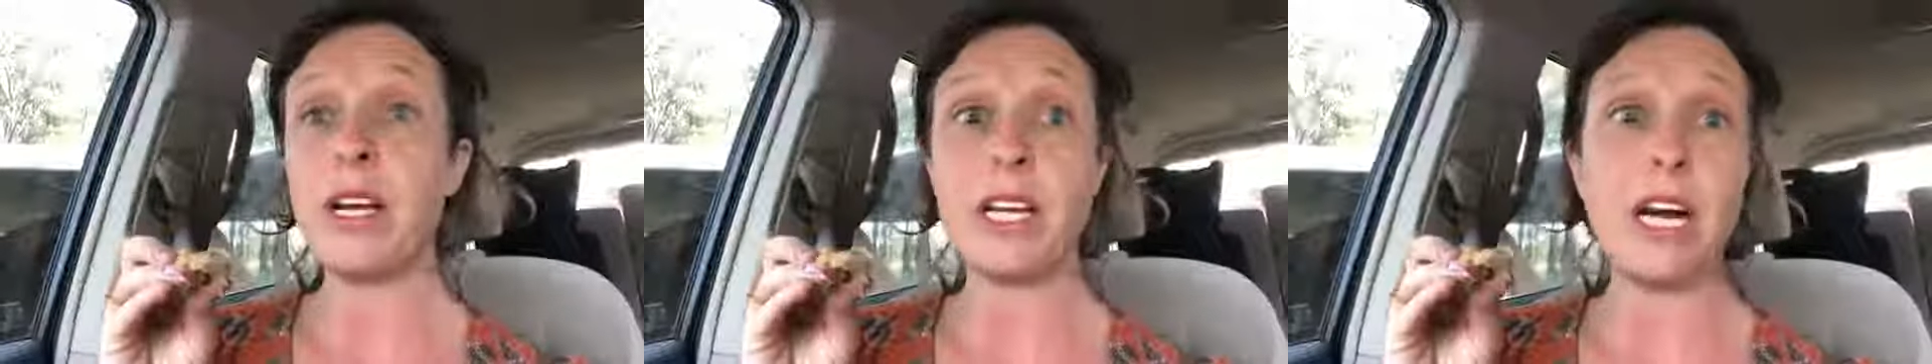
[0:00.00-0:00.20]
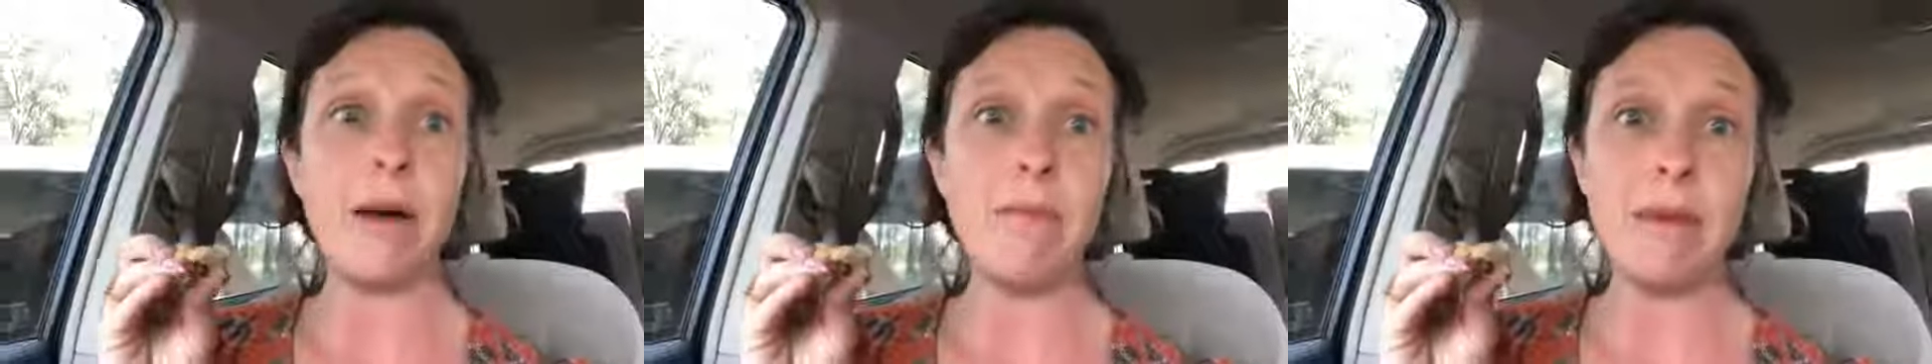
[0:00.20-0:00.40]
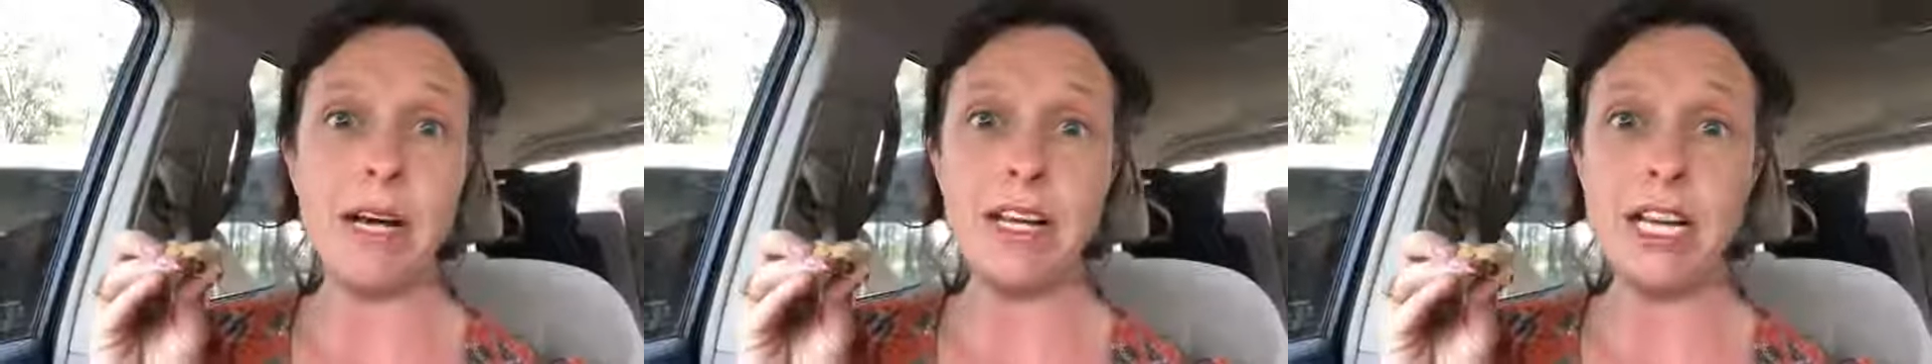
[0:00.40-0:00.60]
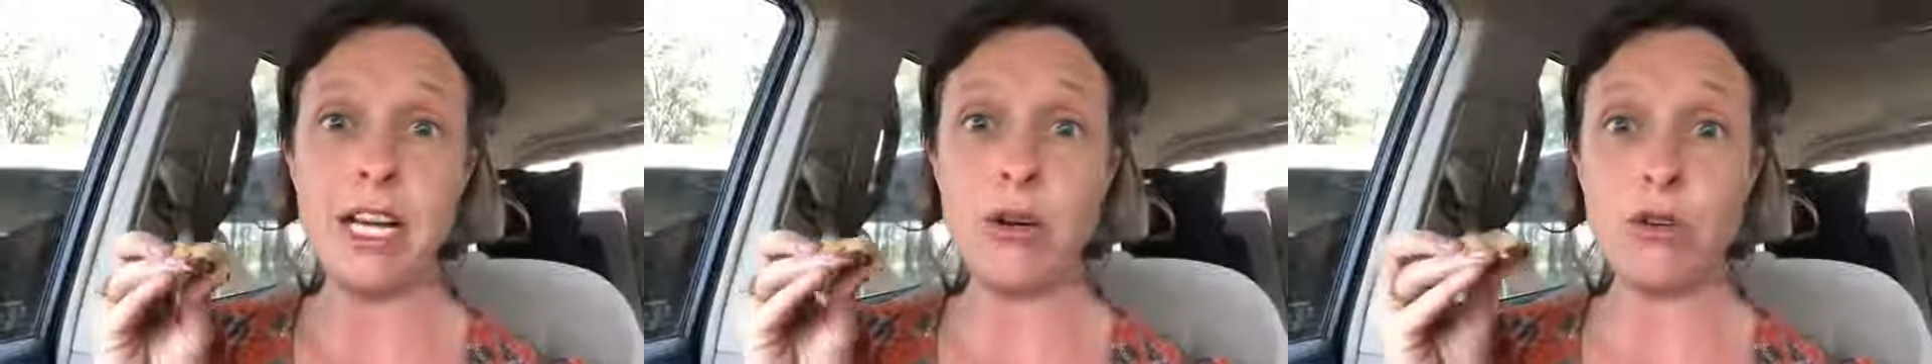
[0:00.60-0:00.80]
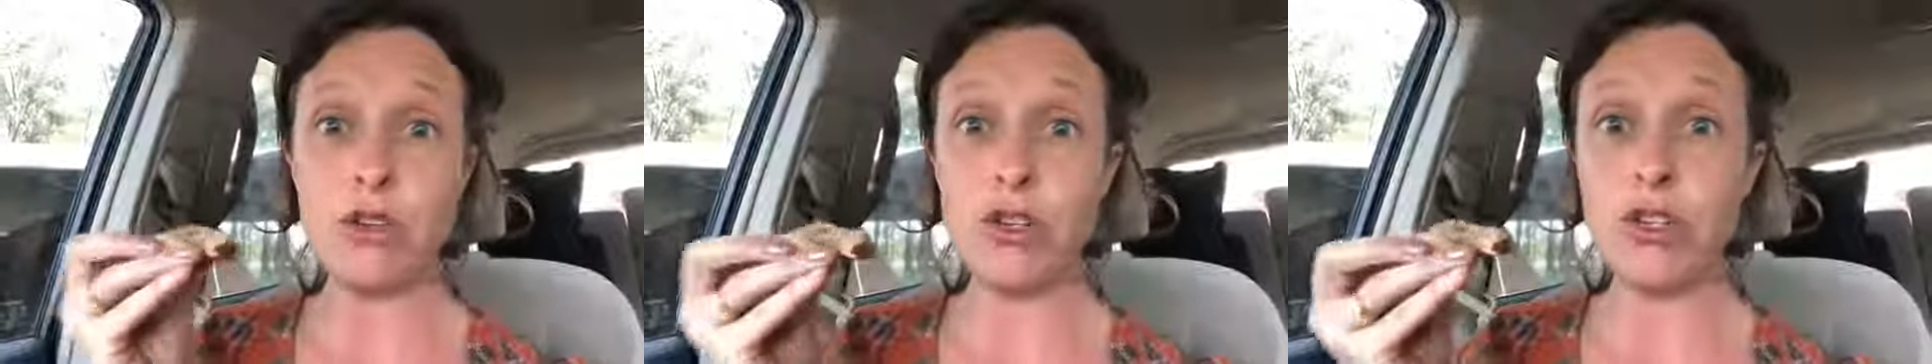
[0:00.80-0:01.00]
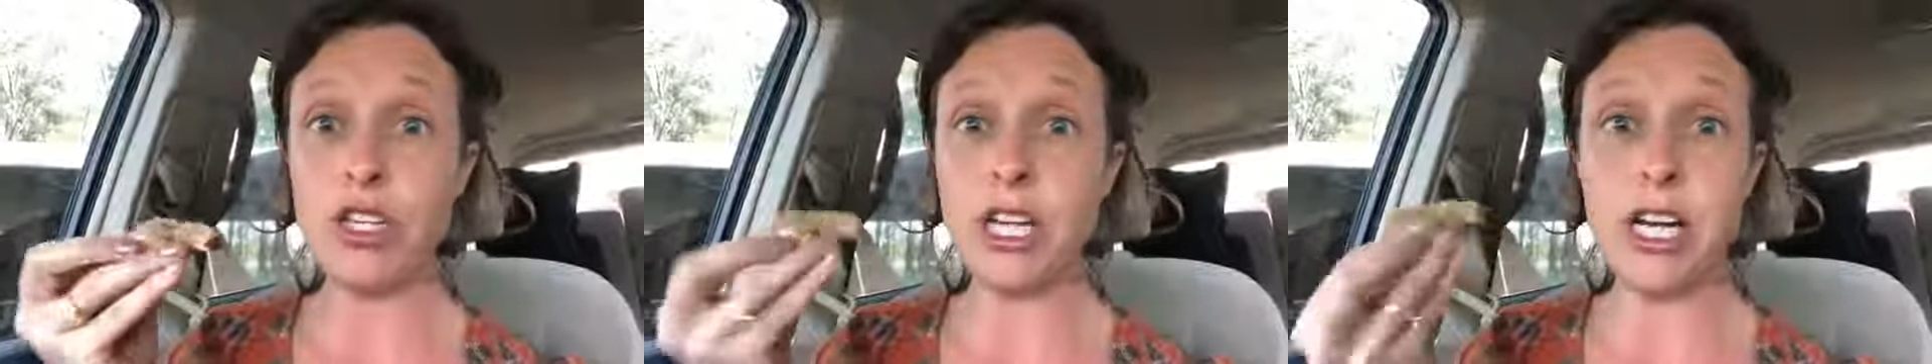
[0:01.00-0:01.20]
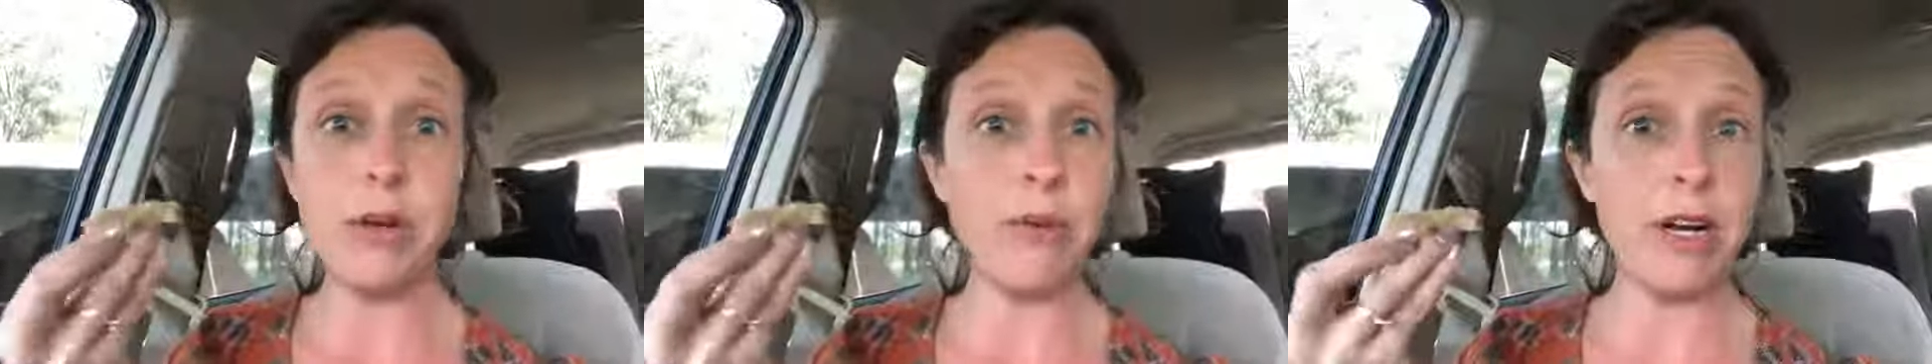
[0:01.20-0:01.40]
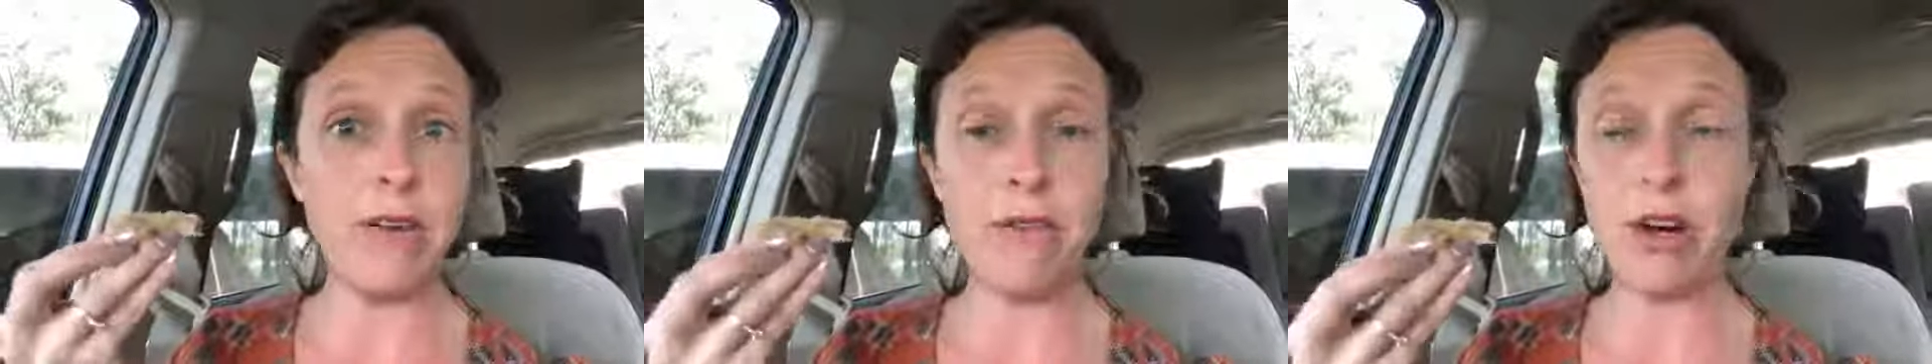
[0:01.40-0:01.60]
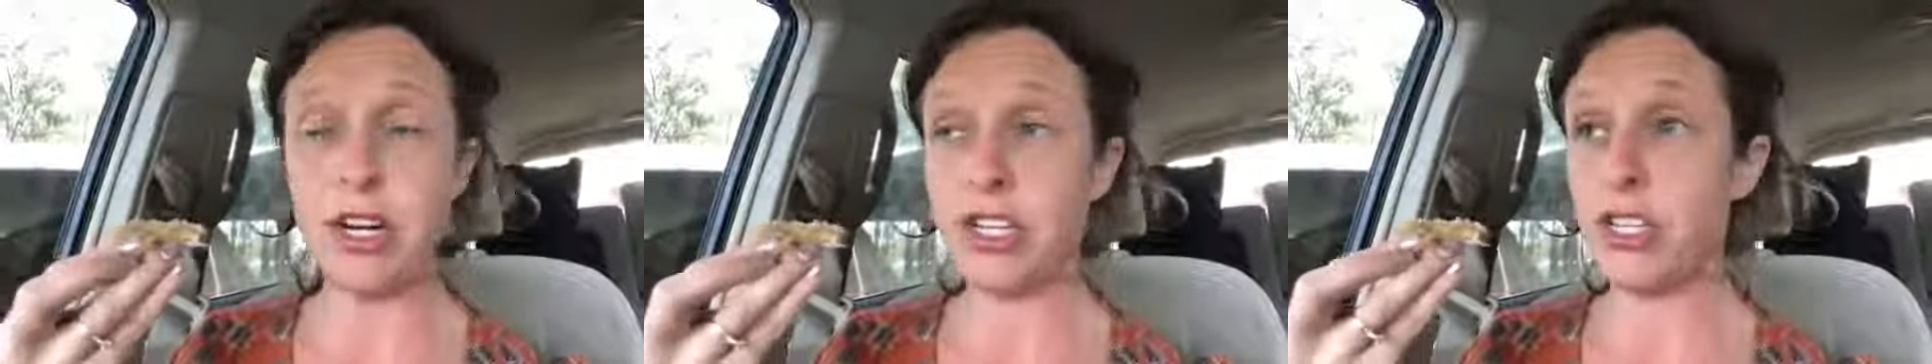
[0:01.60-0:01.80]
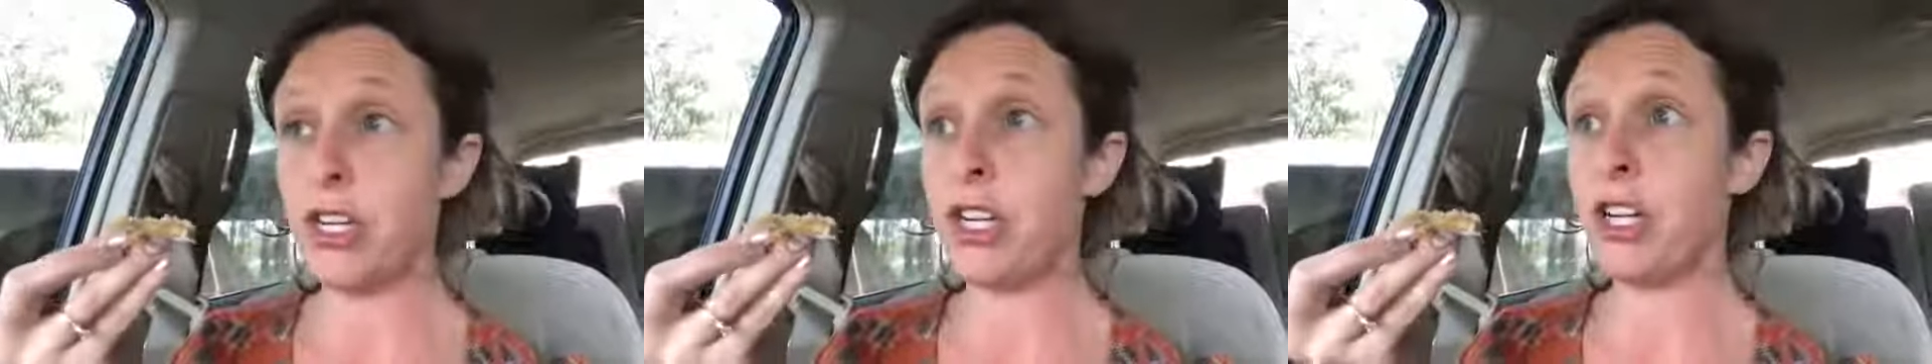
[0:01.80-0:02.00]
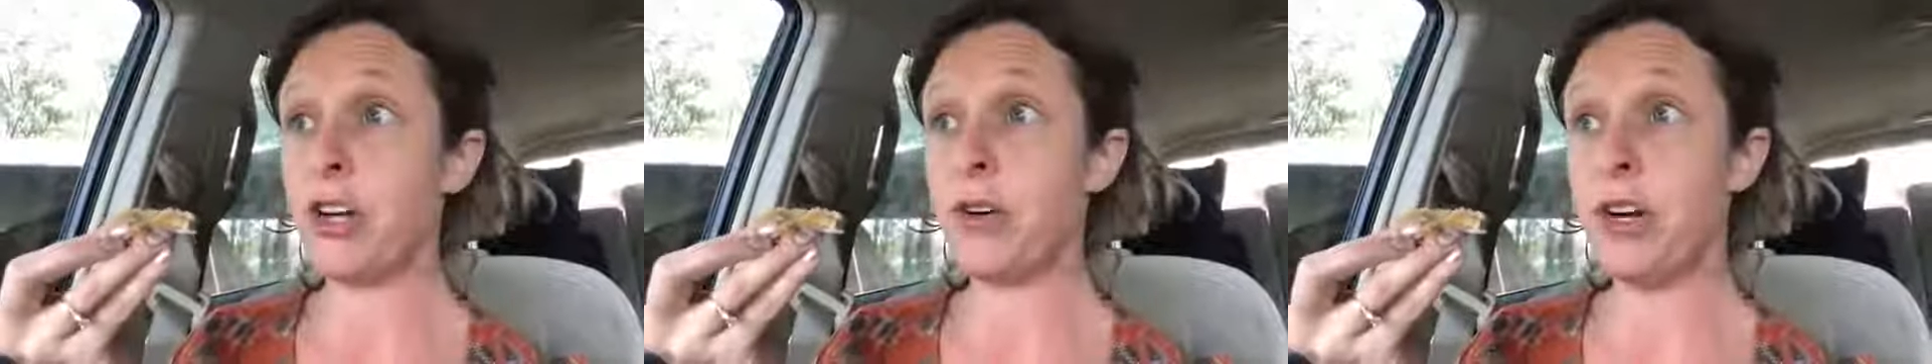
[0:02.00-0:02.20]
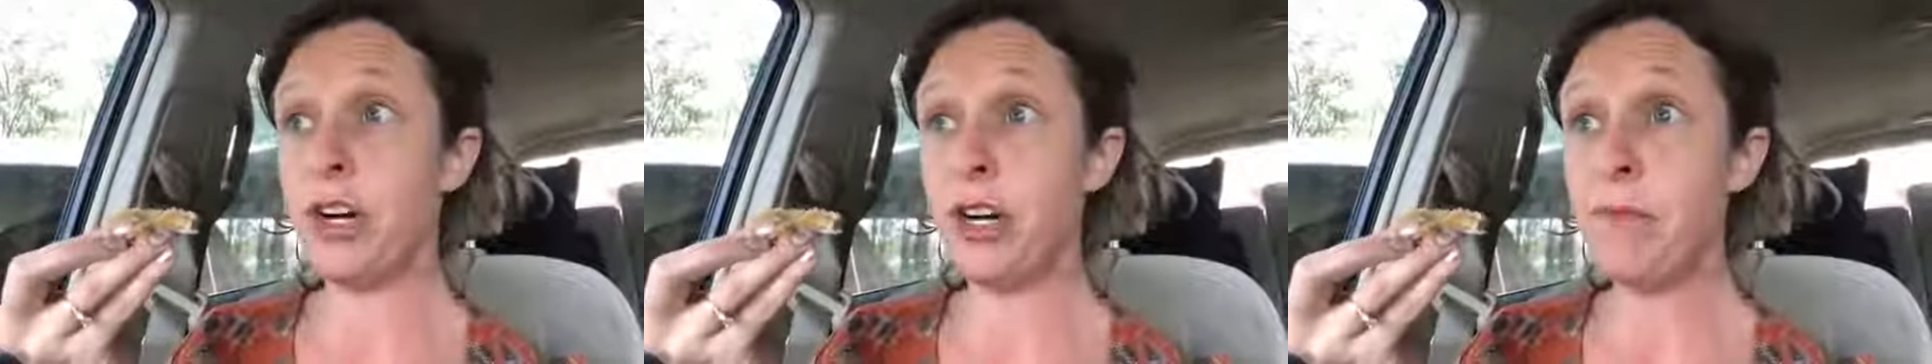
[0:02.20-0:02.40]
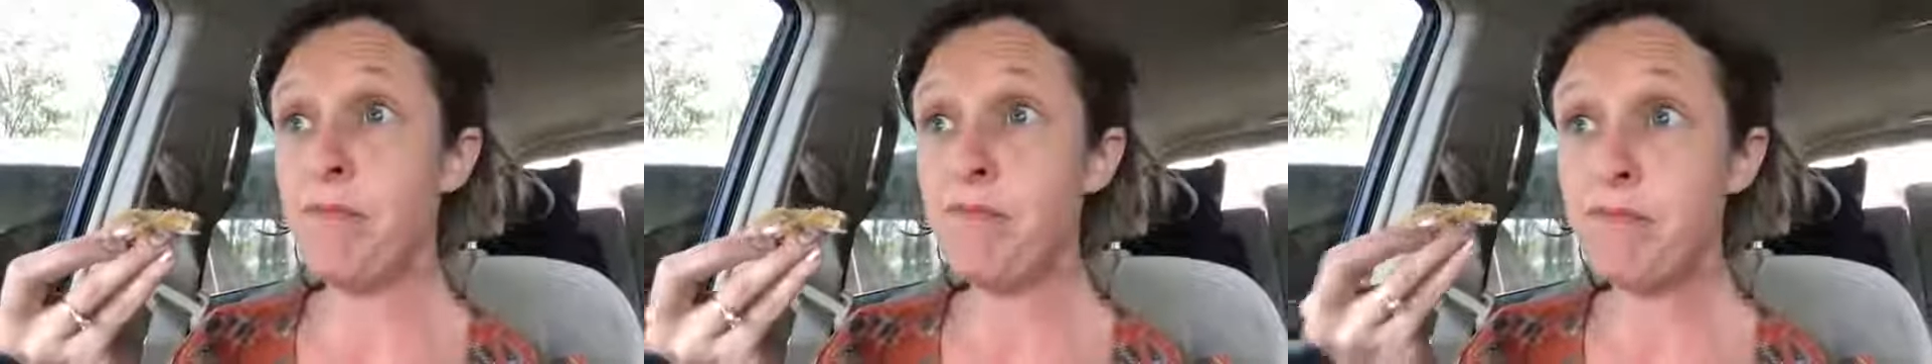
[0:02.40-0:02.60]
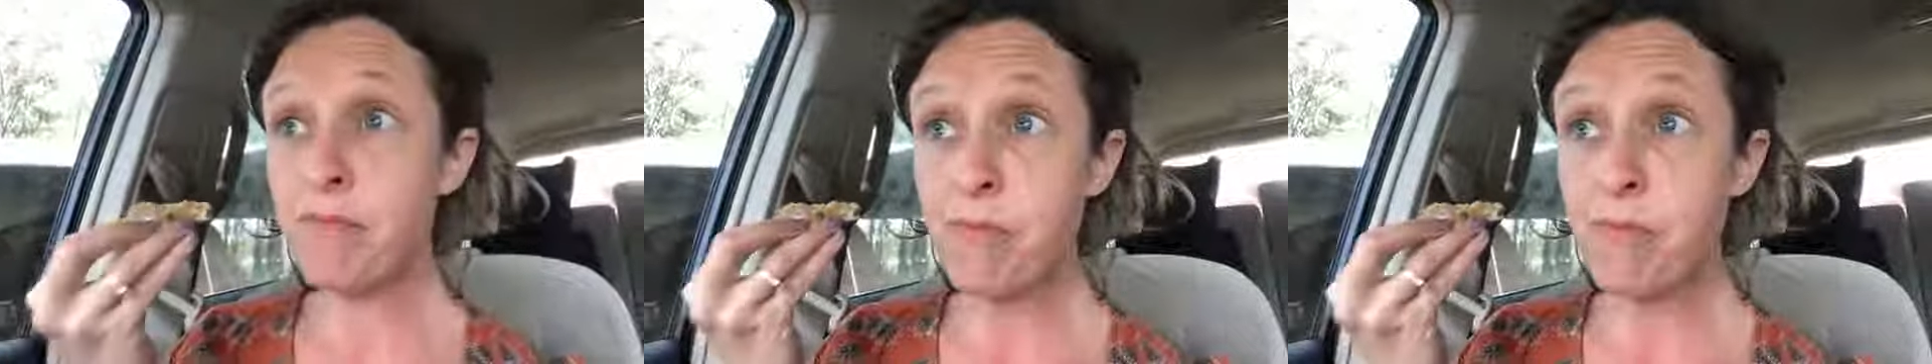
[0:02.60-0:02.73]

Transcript: come Monday or Tuesday, whenever I decide to go home,